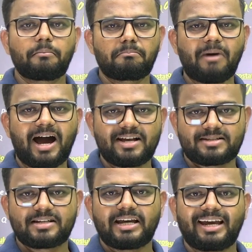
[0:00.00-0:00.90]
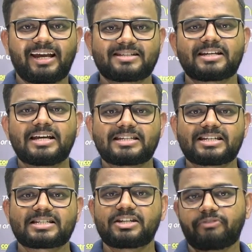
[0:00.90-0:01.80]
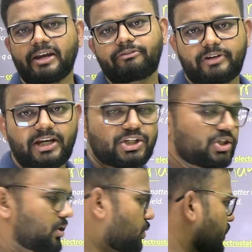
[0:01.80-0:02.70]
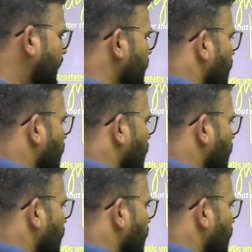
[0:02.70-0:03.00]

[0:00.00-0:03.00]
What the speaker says: mass is 65 kg. Okay,